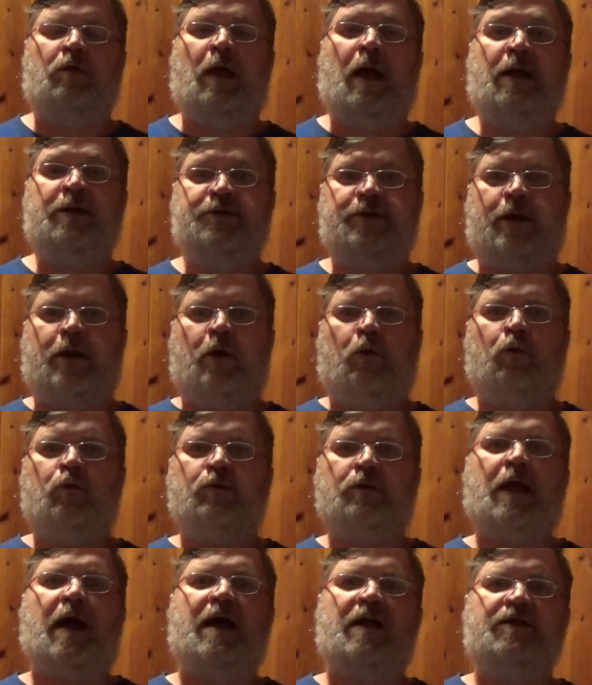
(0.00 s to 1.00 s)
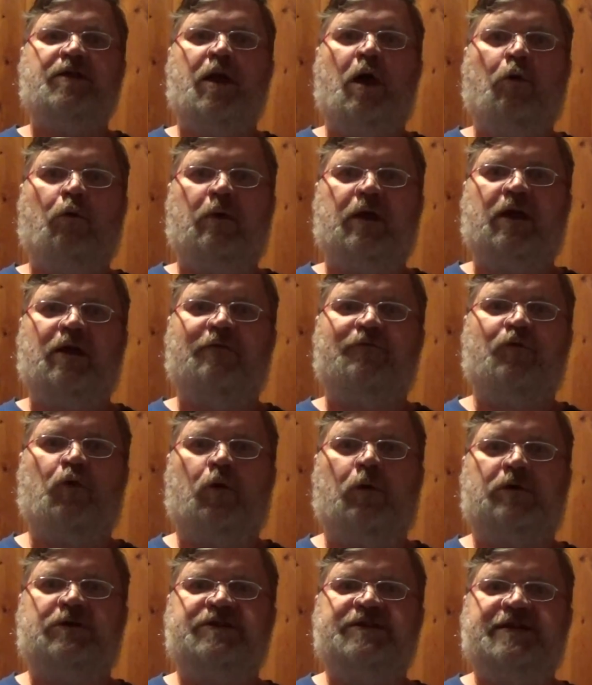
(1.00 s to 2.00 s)
Londo, not knowing, of
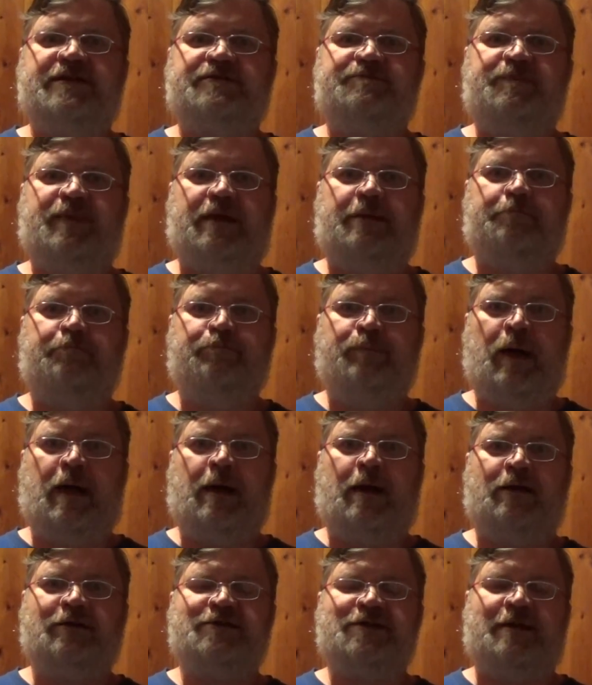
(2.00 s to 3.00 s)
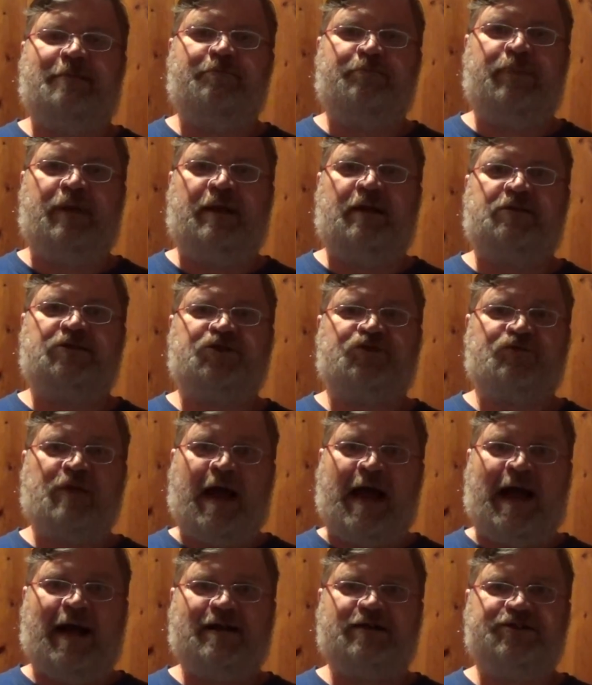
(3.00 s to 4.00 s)
course, he's been bugged and being
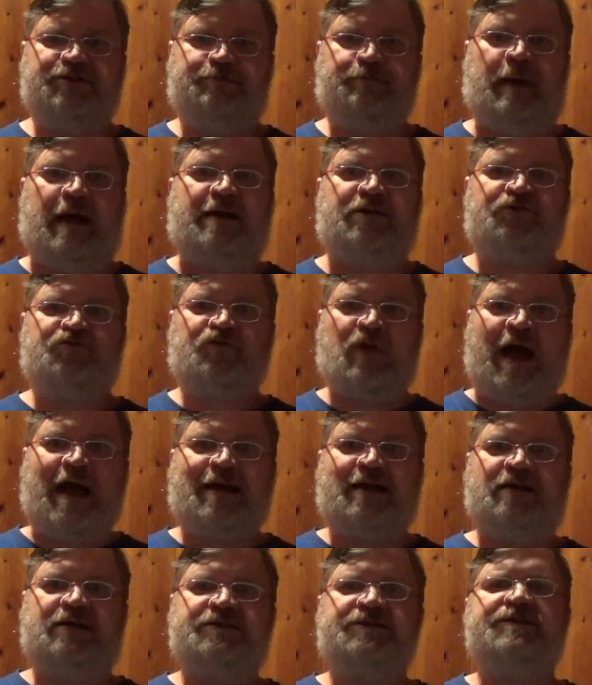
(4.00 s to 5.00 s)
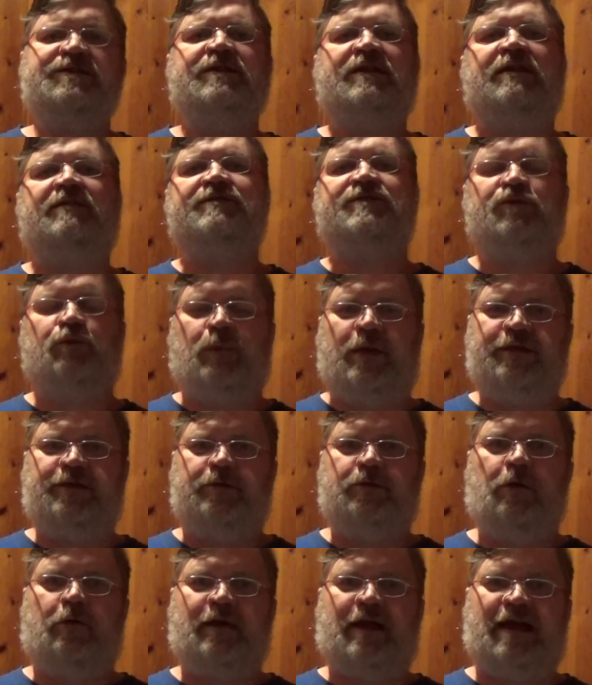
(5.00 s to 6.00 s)
tracked by Trackus, gives away the
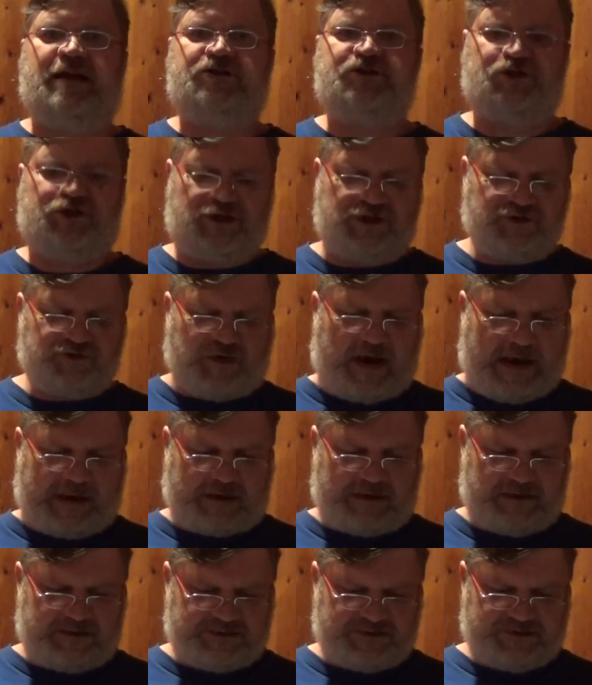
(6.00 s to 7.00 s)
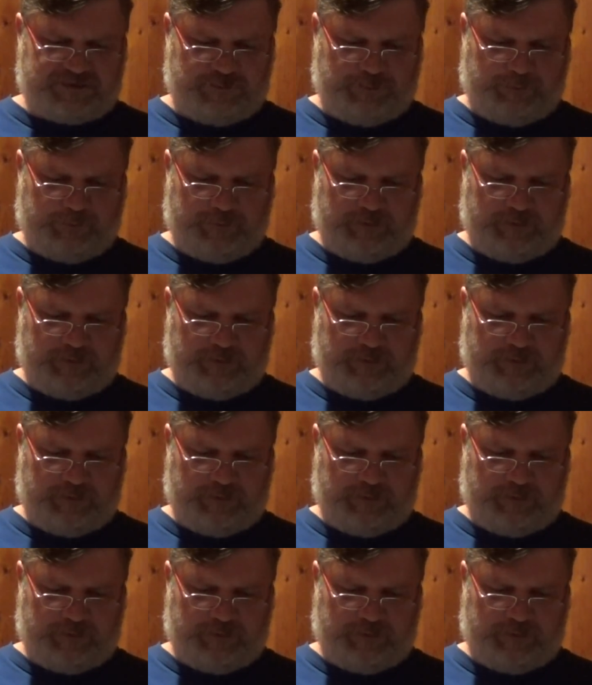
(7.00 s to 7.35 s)
location to Trackus.